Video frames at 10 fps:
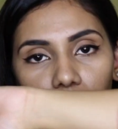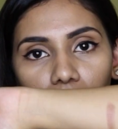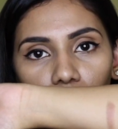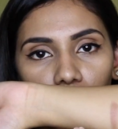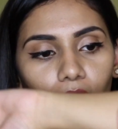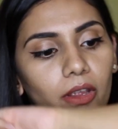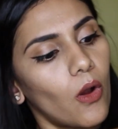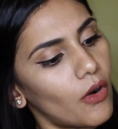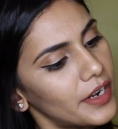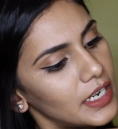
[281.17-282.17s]
now the
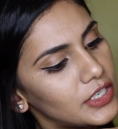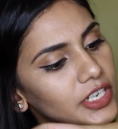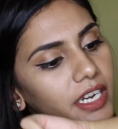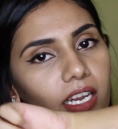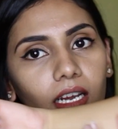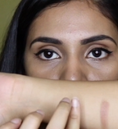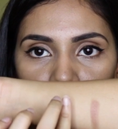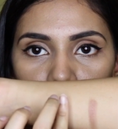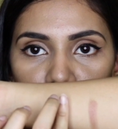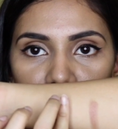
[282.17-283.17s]
orangey
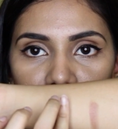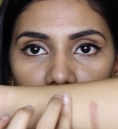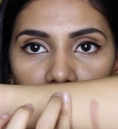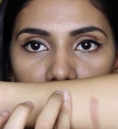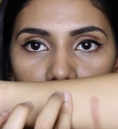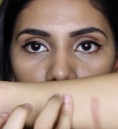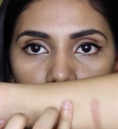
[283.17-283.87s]
shimmery shade.